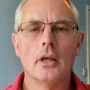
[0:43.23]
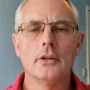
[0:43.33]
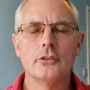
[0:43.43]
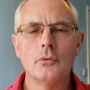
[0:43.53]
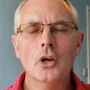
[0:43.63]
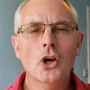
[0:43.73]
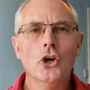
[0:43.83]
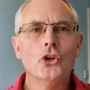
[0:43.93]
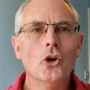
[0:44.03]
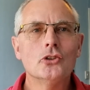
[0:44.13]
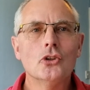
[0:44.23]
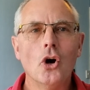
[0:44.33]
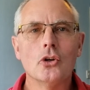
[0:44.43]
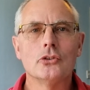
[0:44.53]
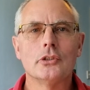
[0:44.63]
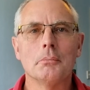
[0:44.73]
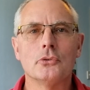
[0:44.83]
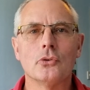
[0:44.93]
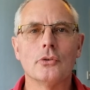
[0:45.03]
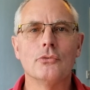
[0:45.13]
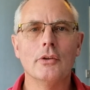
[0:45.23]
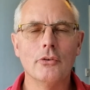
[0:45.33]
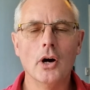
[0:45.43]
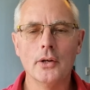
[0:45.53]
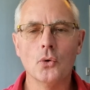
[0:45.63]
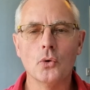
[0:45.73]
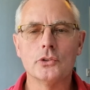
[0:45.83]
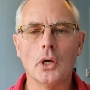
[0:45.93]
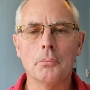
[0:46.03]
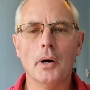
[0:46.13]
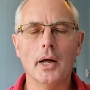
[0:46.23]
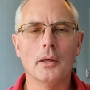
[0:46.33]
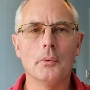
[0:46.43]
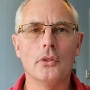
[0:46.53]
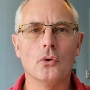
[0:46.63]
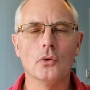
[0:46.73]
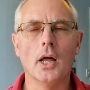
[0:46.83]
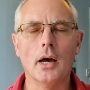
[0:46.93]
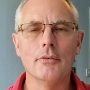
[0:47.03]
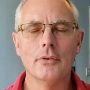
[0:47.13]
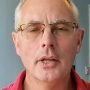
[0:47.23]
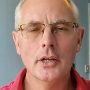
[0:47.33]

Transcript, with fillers: And so God's not on some sort of divine autopilot with your life.